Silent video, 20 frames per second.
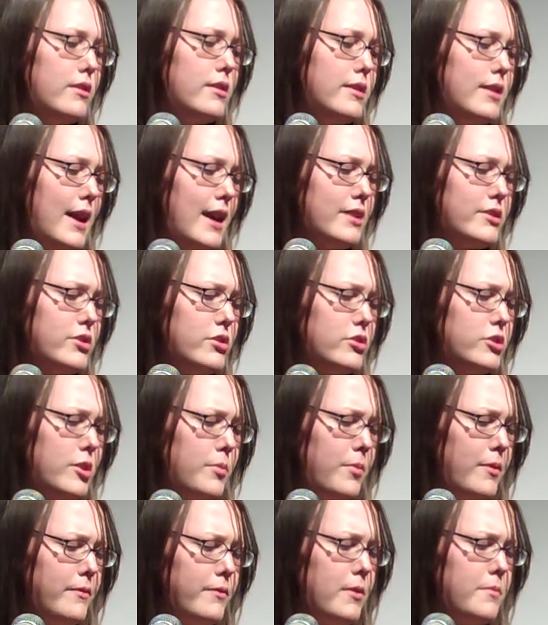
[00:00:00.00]
nectar
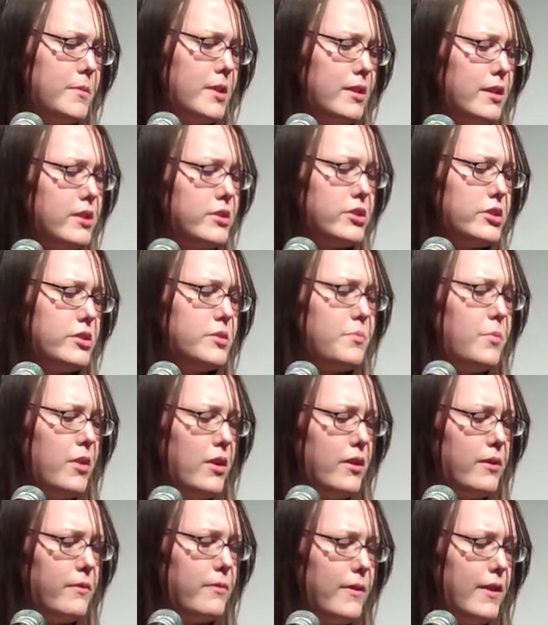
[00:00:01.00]
dripping from delicious
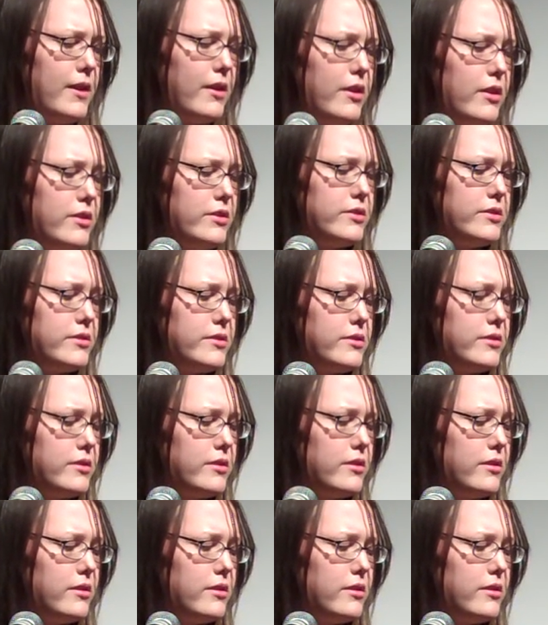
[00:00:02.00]
burning fingers.